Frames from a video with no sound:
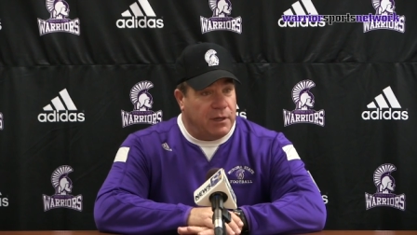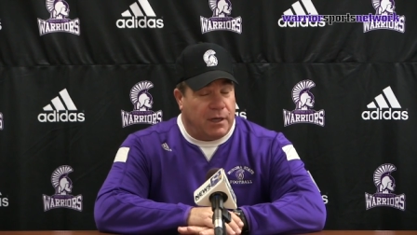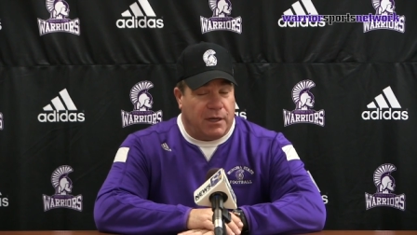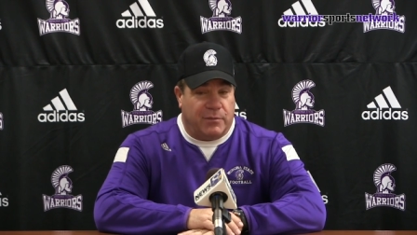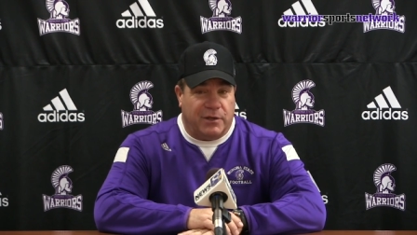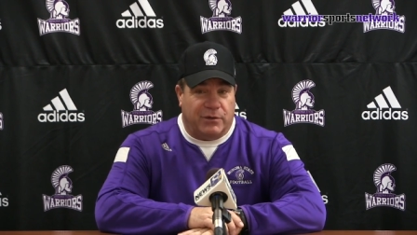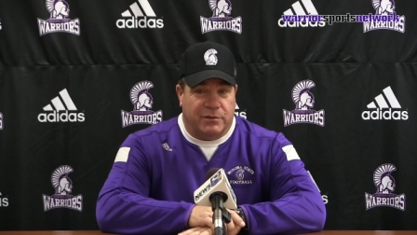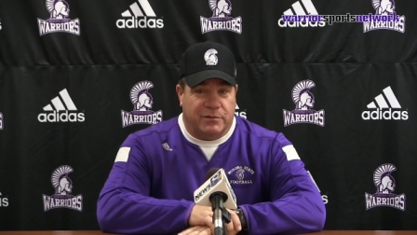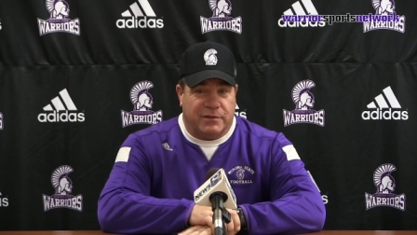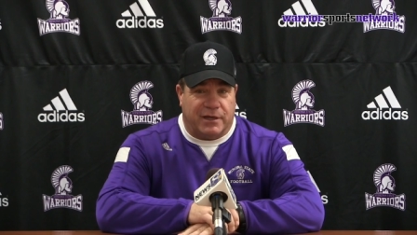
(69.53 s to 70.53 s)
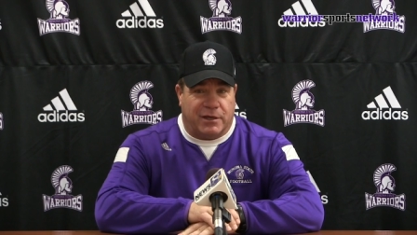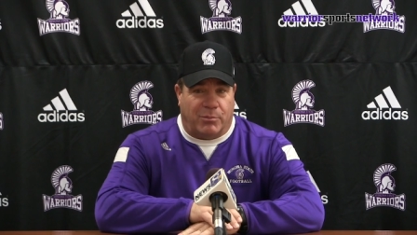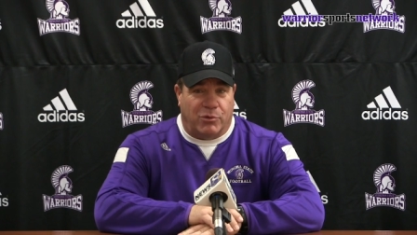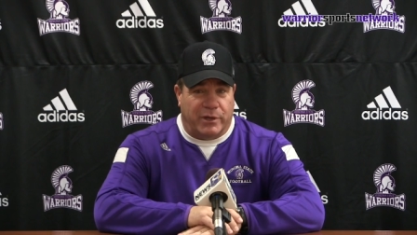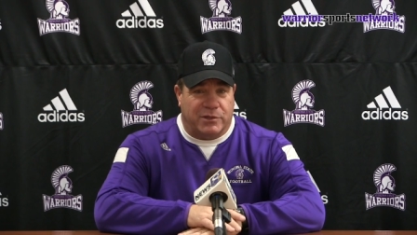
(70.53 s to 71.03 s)
Um, you know, he's had a
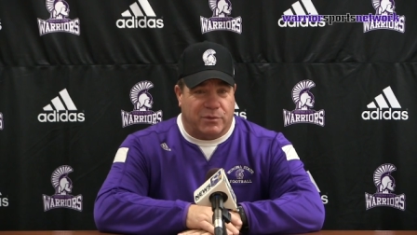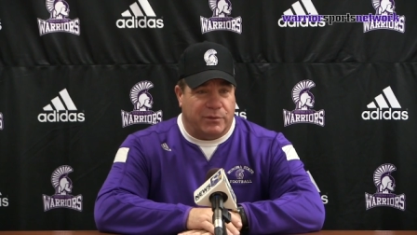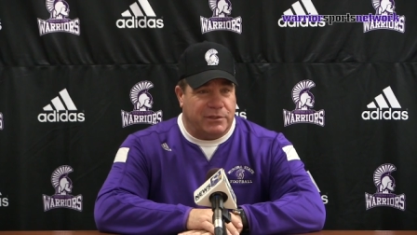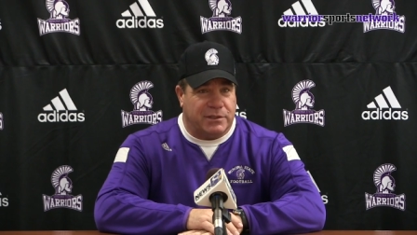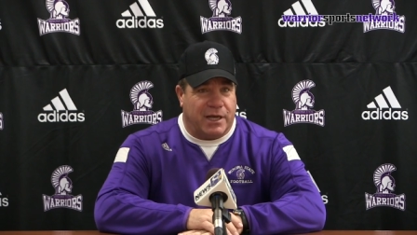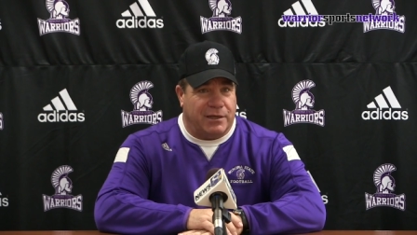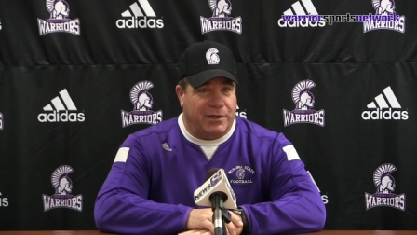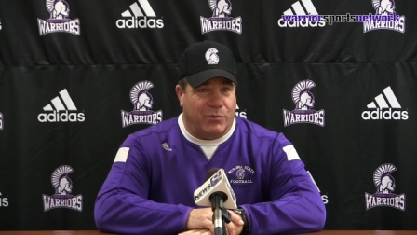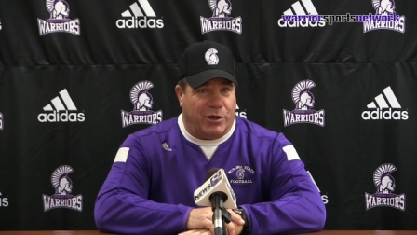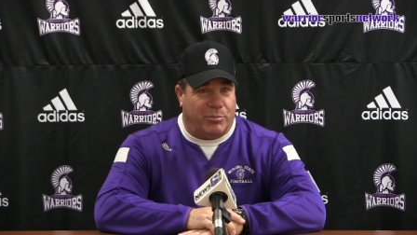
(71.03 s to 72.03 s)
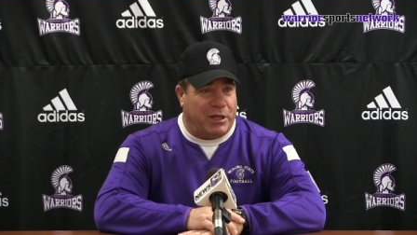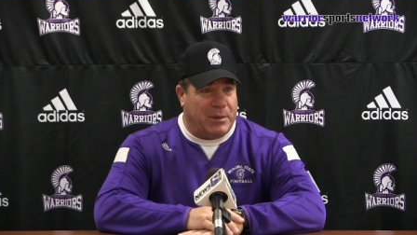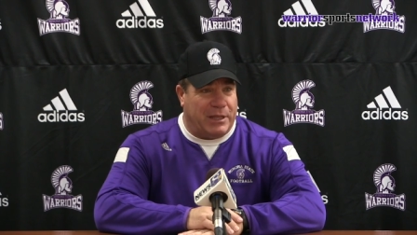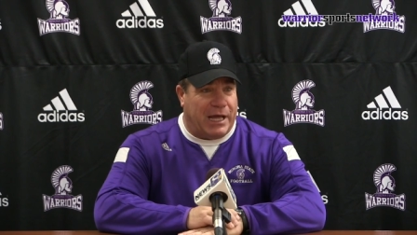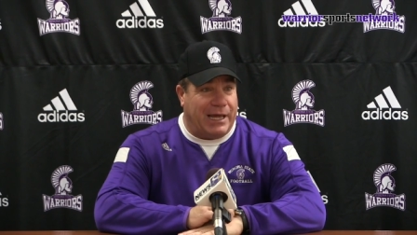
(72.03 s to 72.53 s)
couple weeks where we just kind of didn't want to play
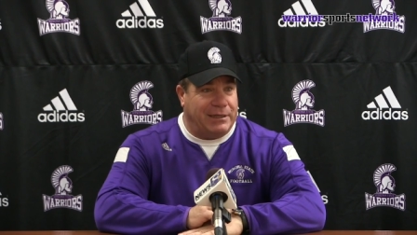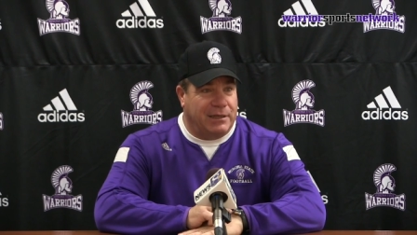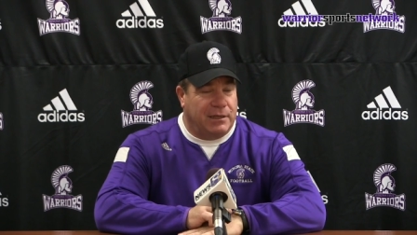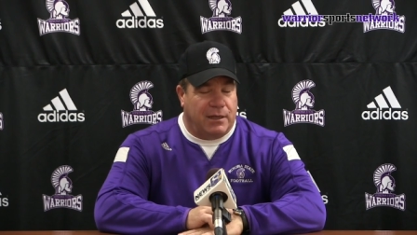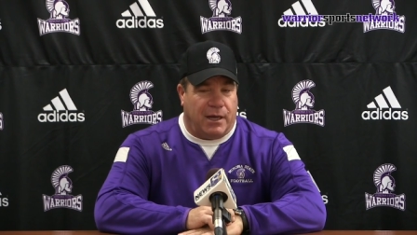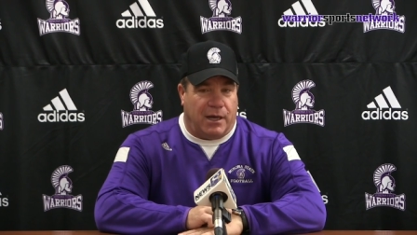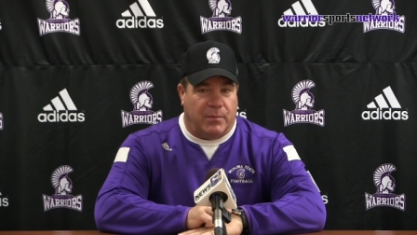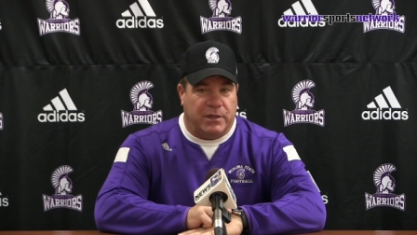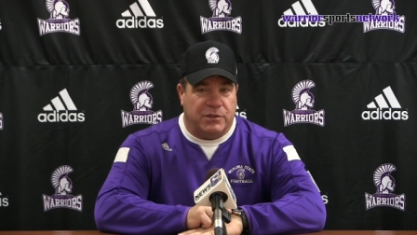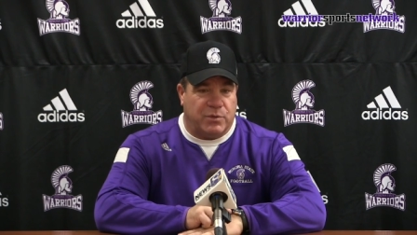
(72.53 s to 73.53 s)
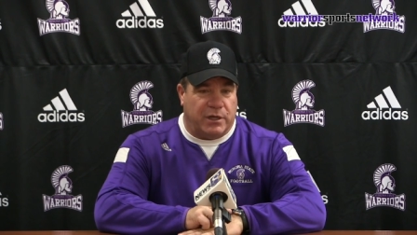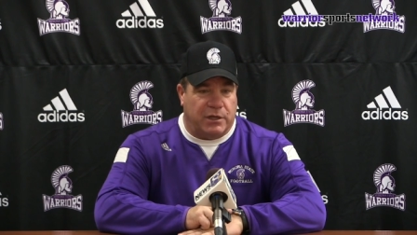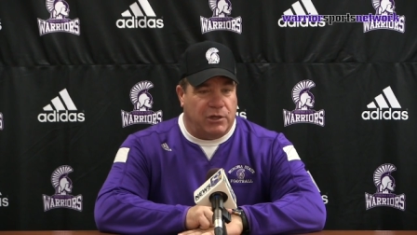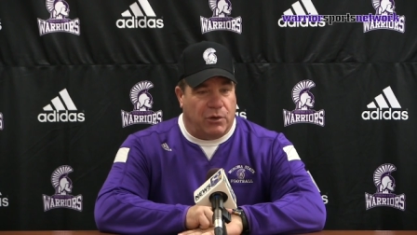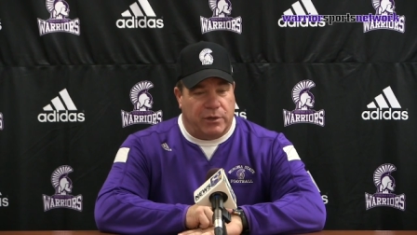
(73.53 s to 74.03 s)
him a lot. Uh, but he's ready
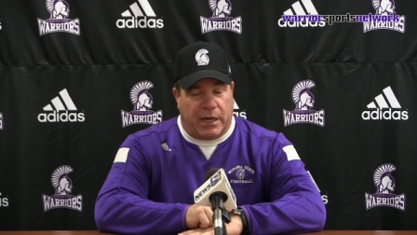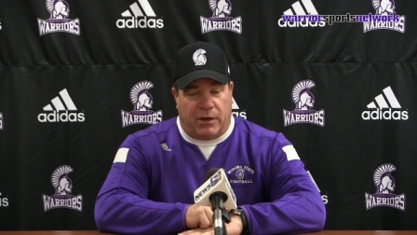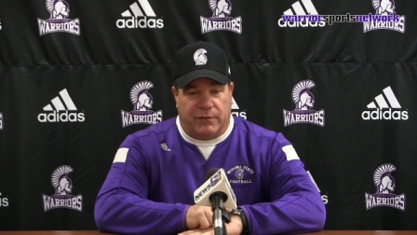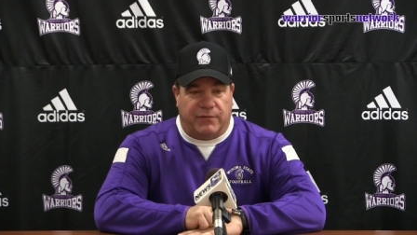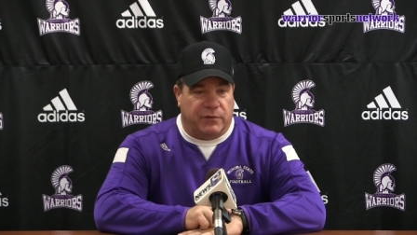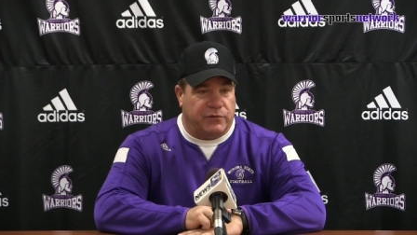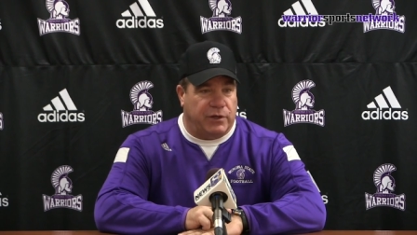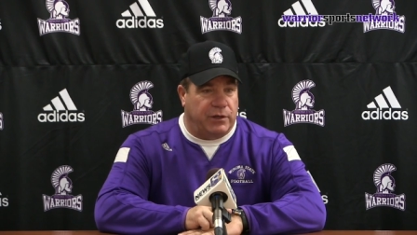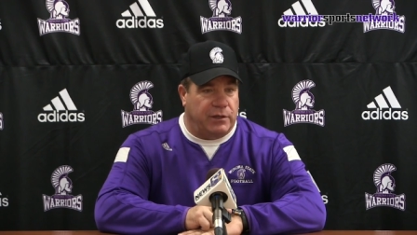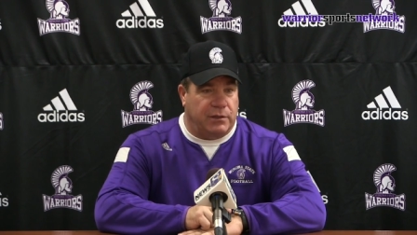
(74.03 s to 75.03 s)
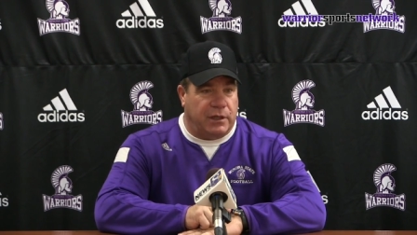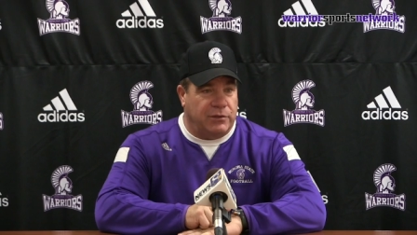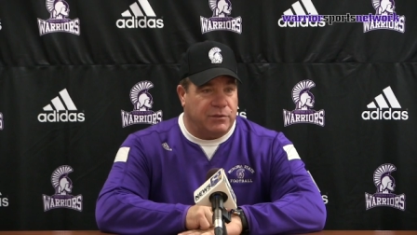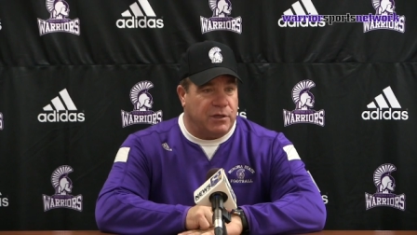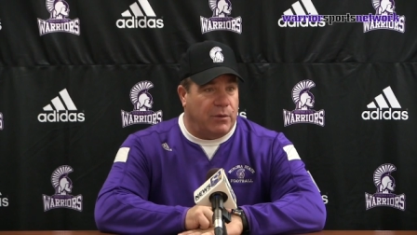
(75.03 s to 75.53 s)
to go now. He feels good, and,
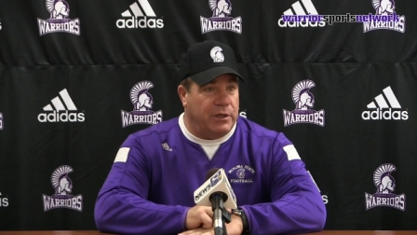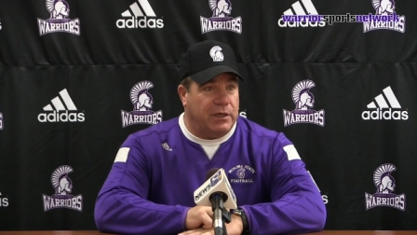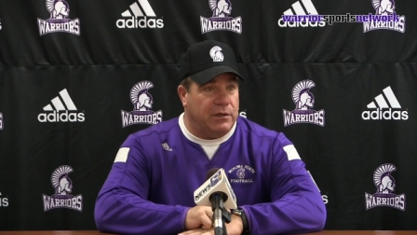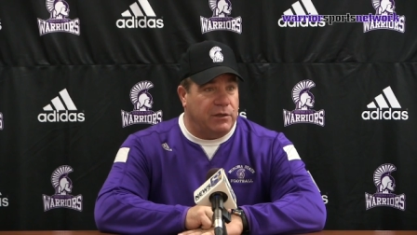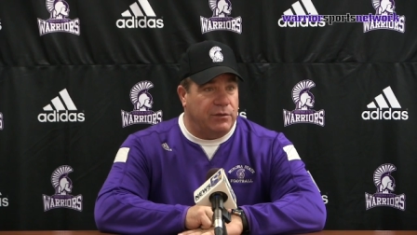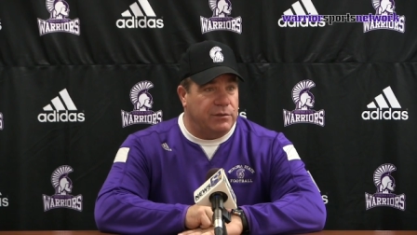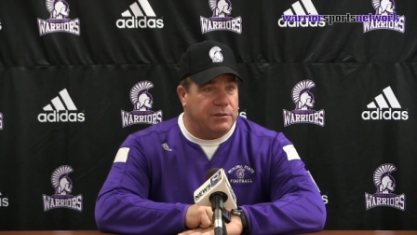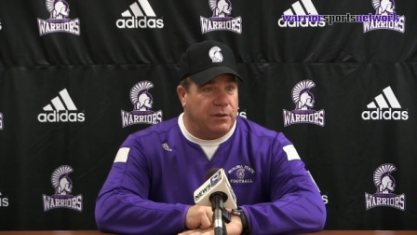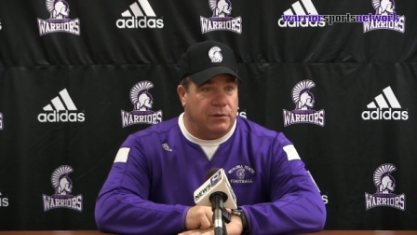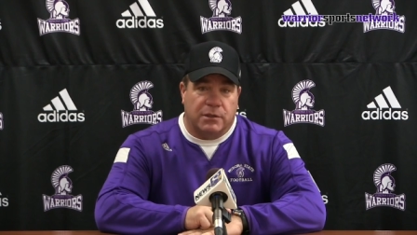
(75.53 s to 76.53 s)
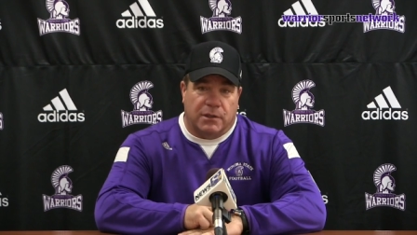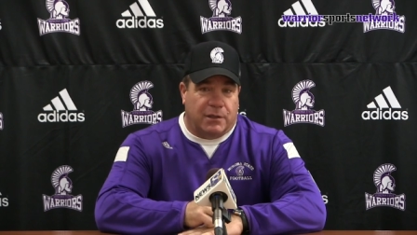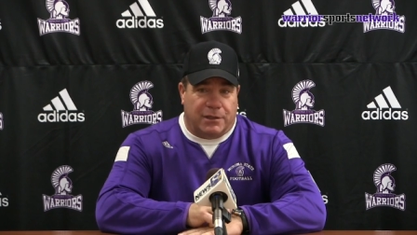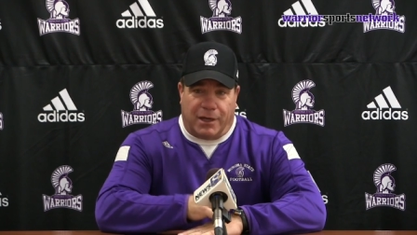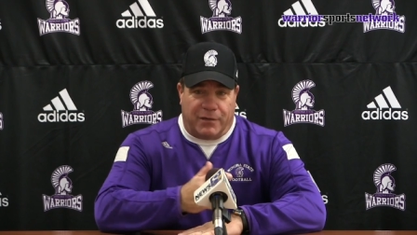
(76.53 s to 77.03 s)
and you saw what he can do. So
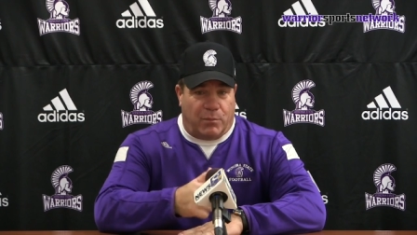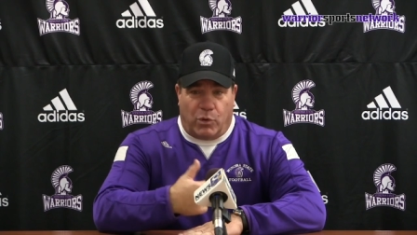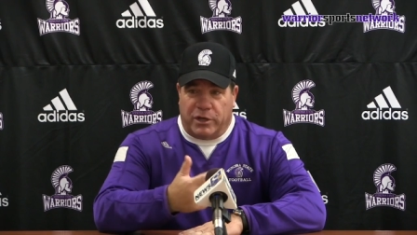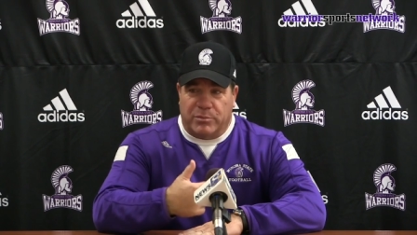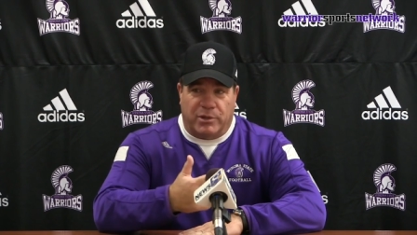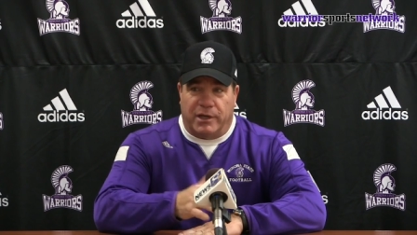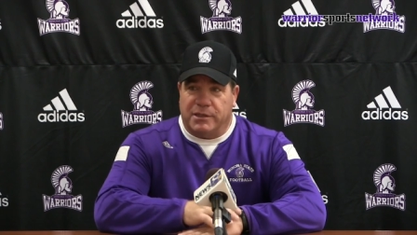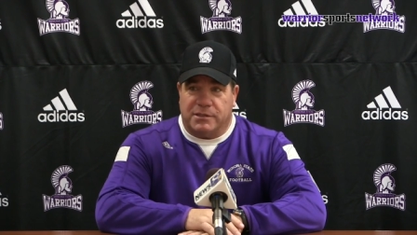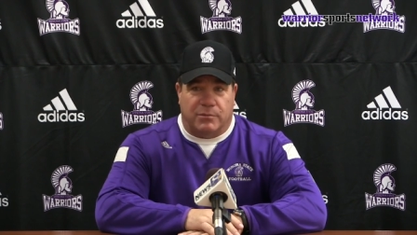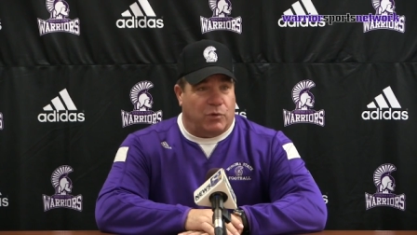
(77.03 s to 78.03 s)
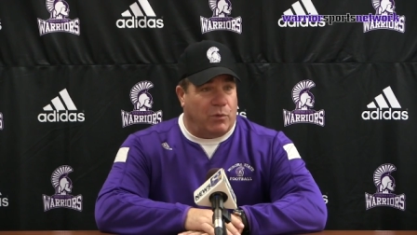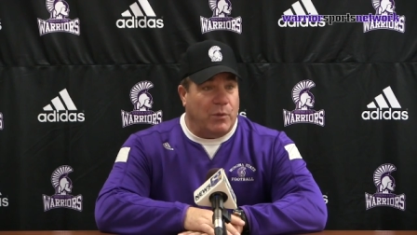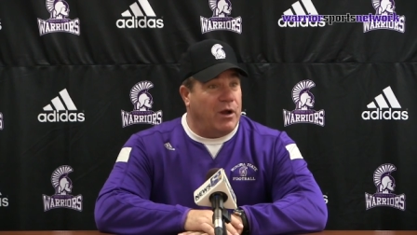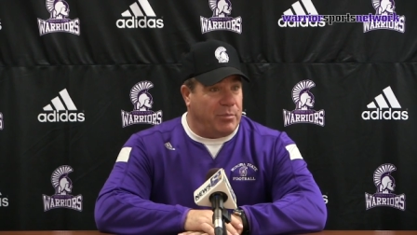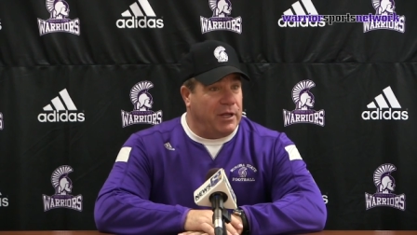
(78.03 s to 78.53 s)
uh, the more he plays, the more we
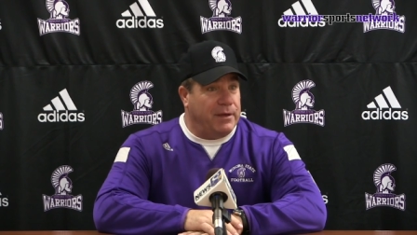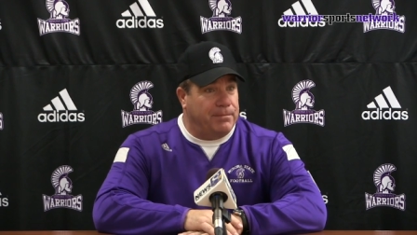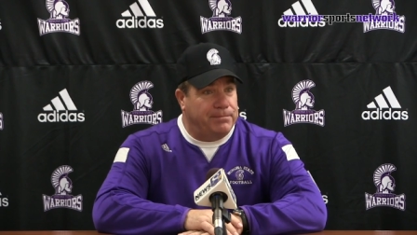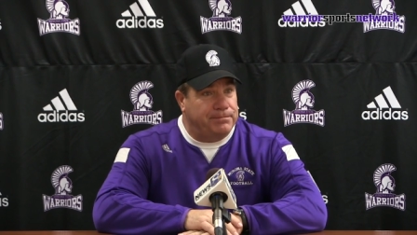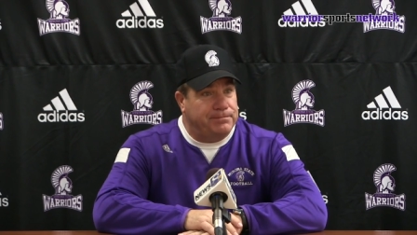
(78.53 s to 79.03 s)
want to play him.